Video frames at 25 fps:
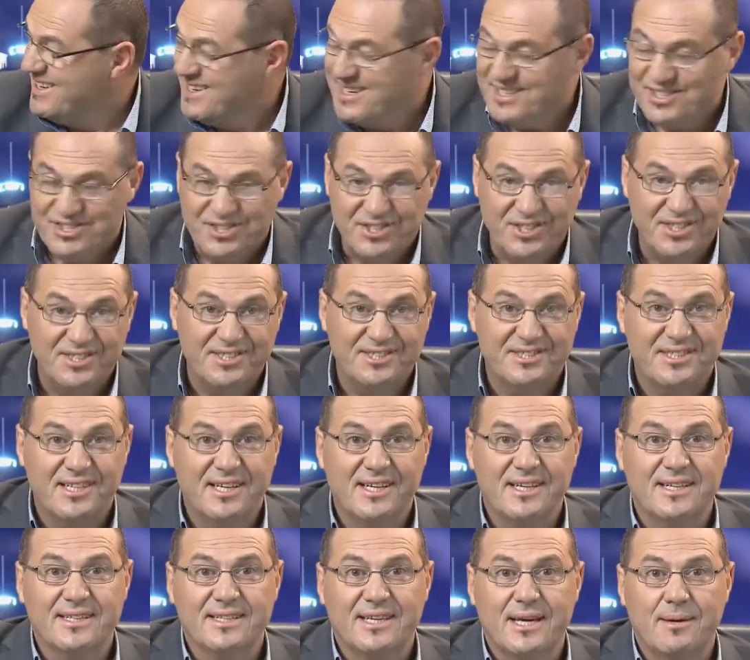She's
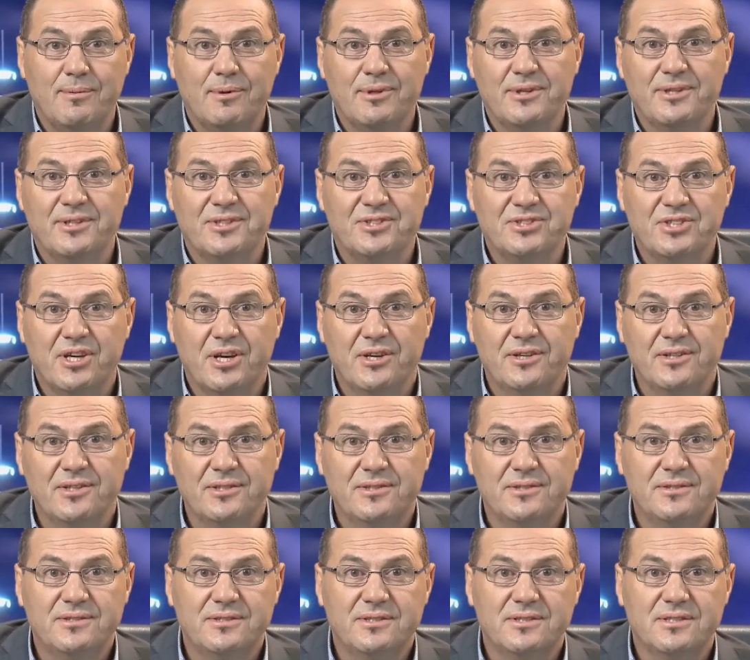come on the show to
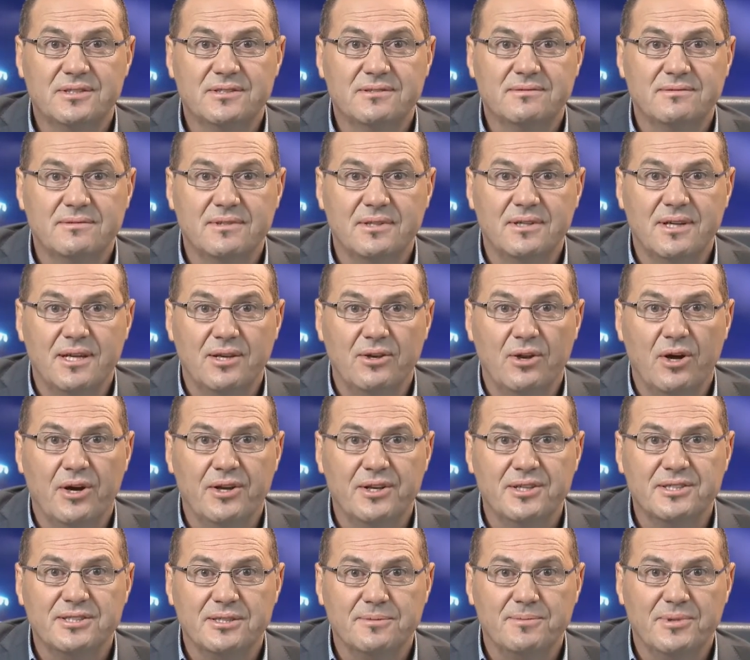just
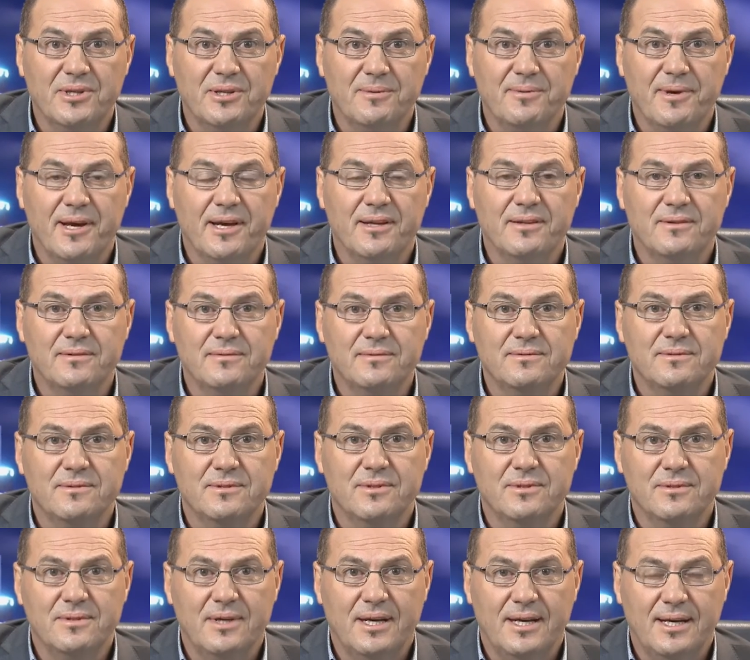enlighten us a bit about
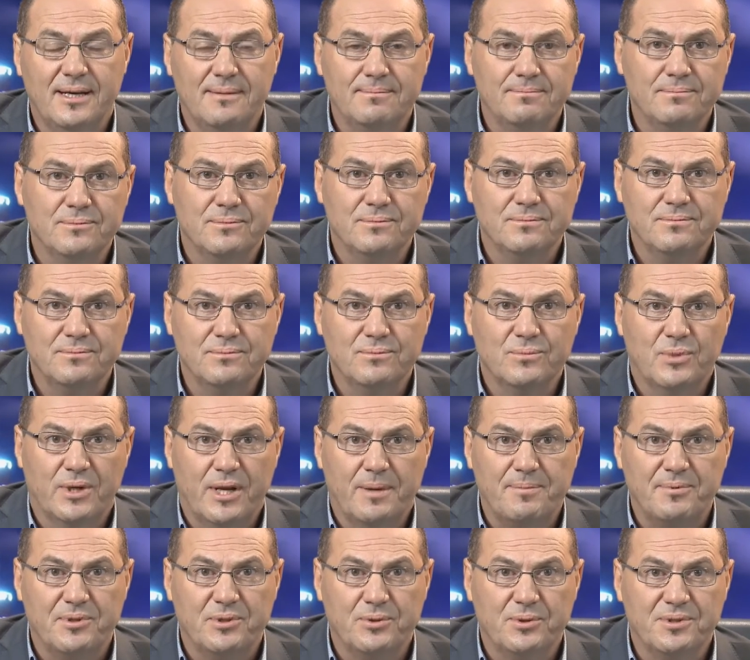what
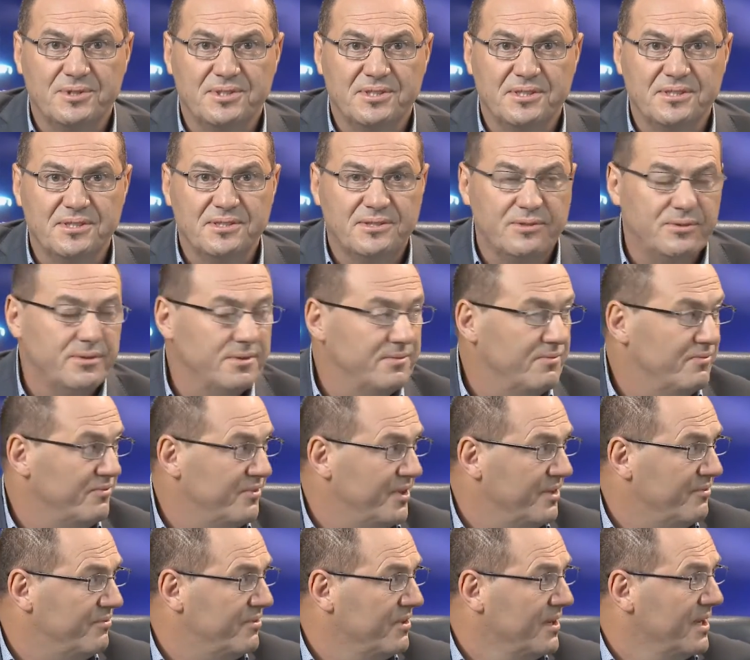happened to her sister. And
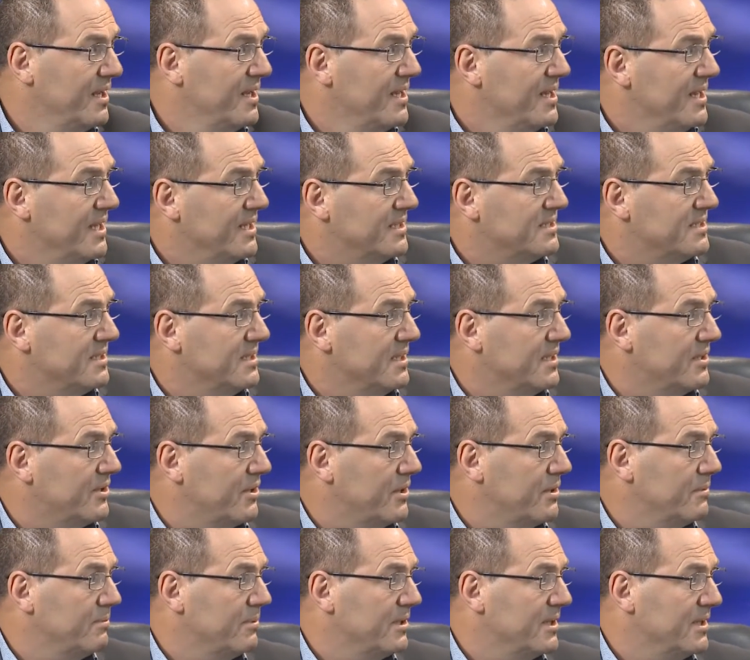Viv, it's an
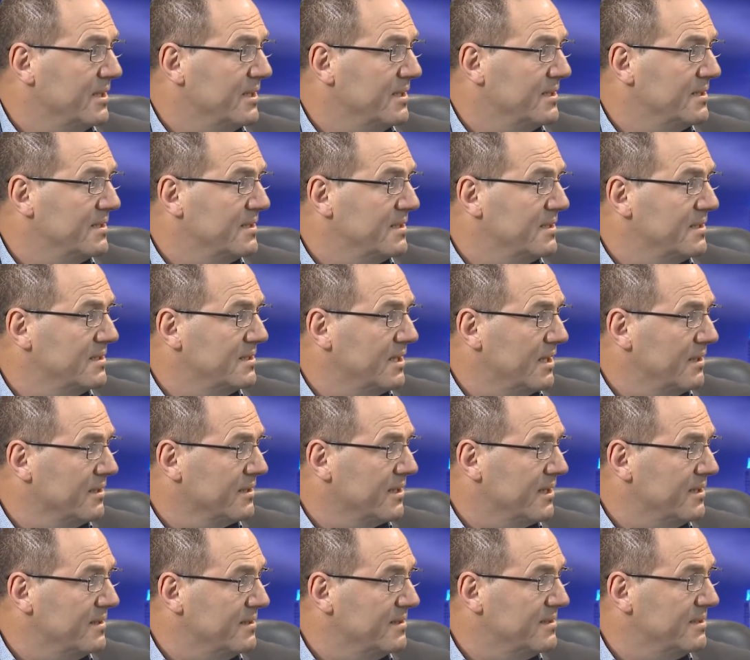incredibly
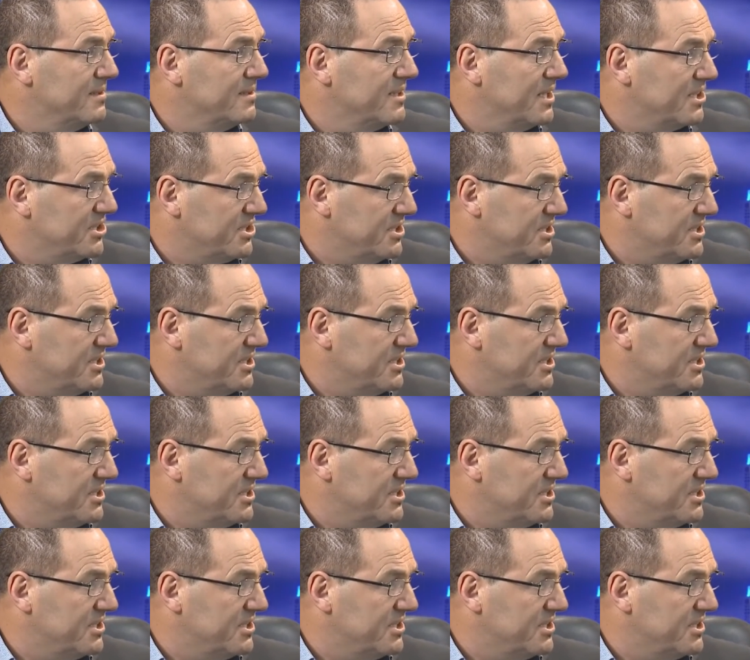delicate and touchy